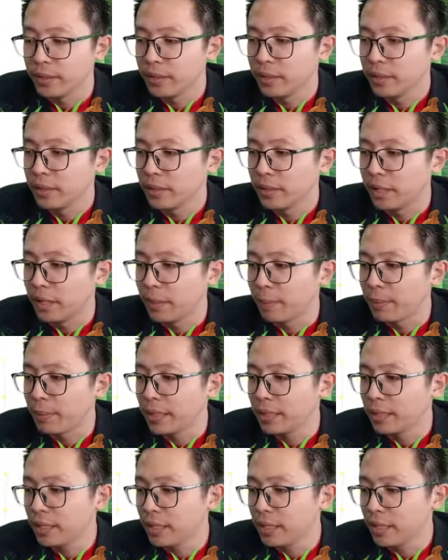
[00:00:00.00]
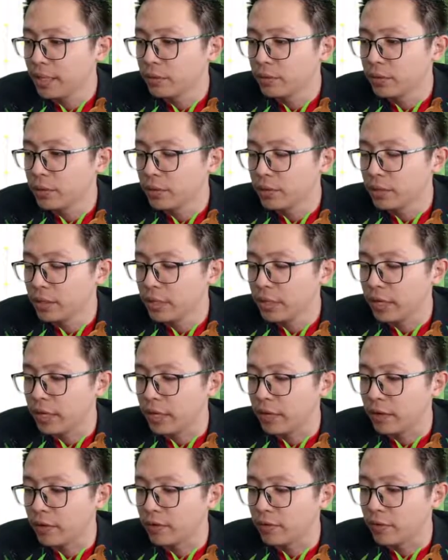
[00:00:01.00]
Part A we already
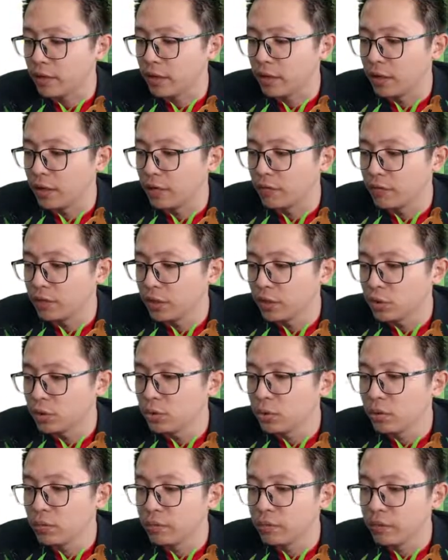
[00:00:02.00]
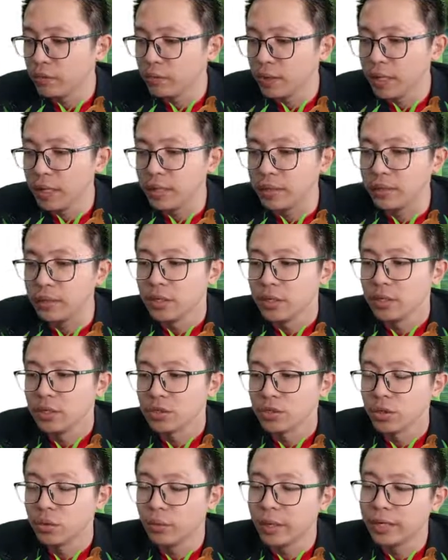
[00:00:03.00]
have V2 over V1.
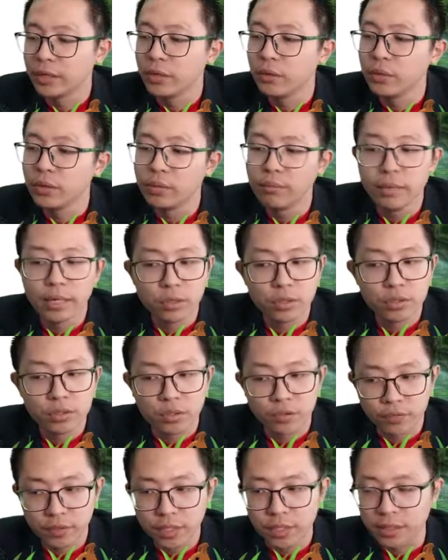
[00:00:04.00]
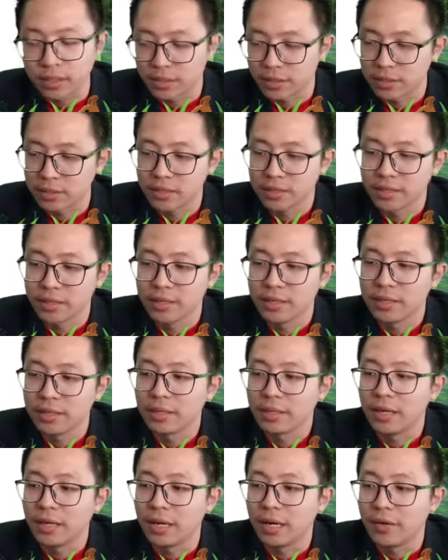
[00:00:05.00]
So why don't we make use of this?
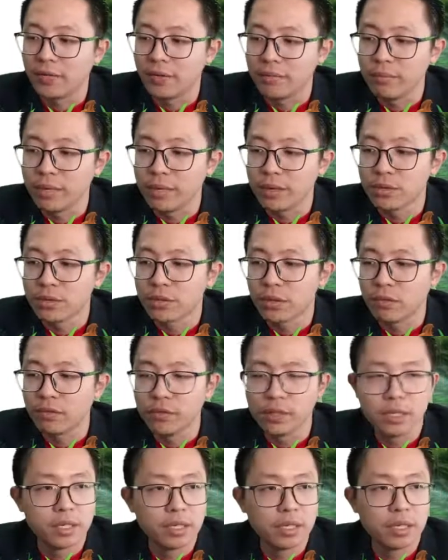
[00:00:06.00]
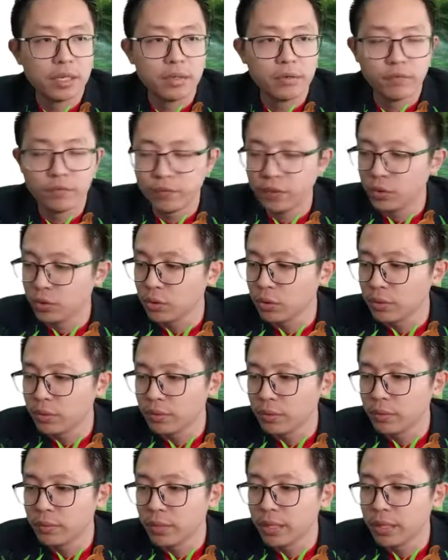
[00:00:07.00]
We make use of here V2 over
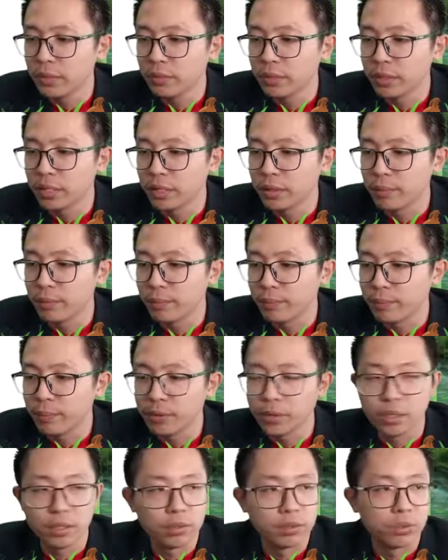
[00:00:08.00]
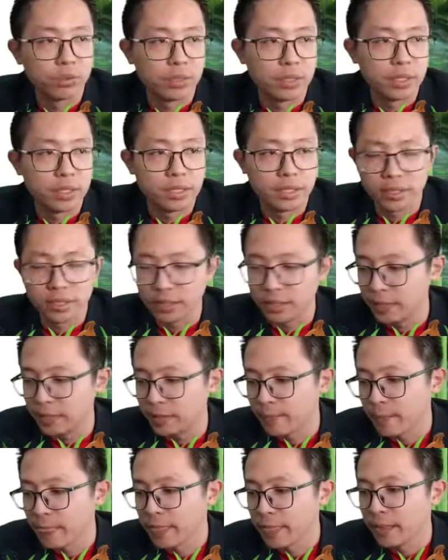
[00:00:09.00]
V1. We can put into here.
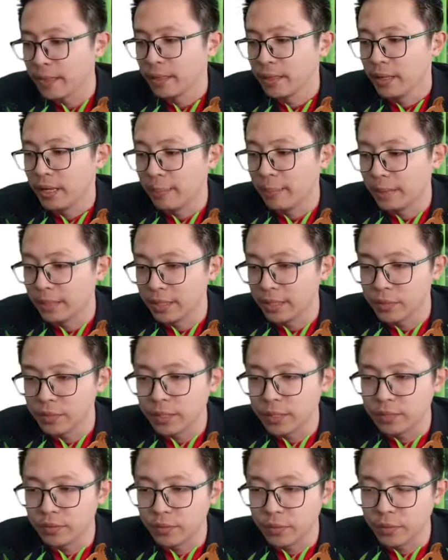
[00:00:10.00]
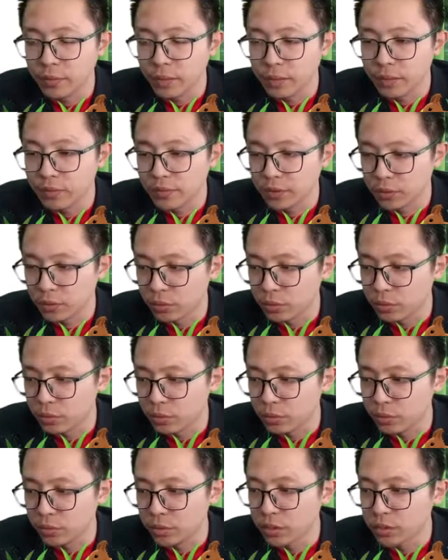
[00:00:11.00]
But this one is V1 over
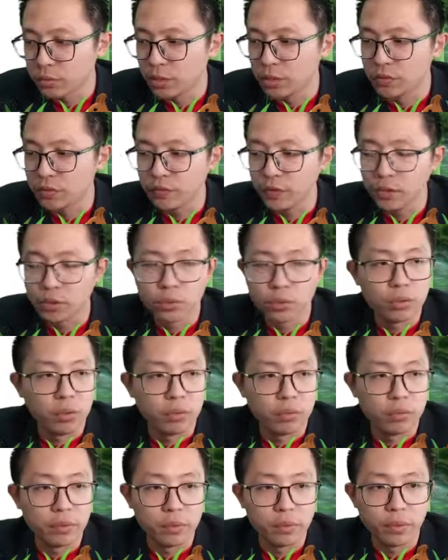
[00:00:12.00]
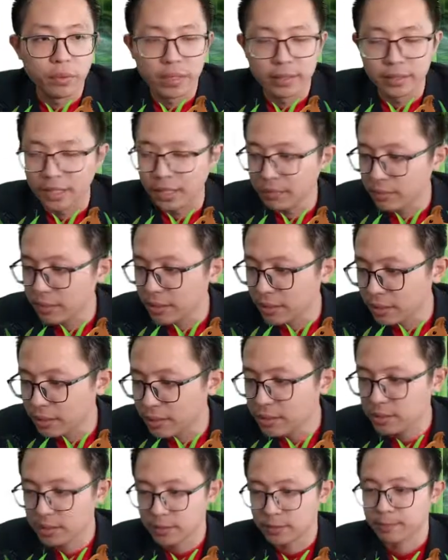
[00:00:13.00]
V2. This one is V2 over V1. That
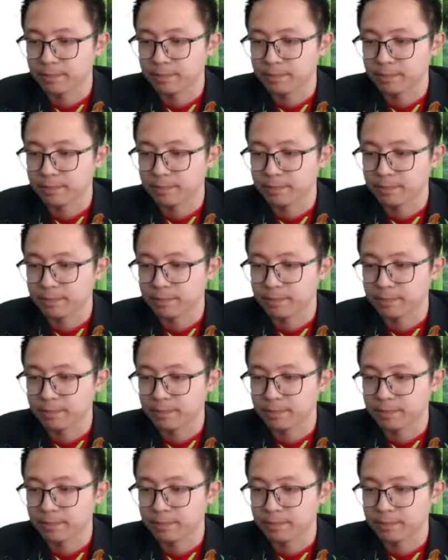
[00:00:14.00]
means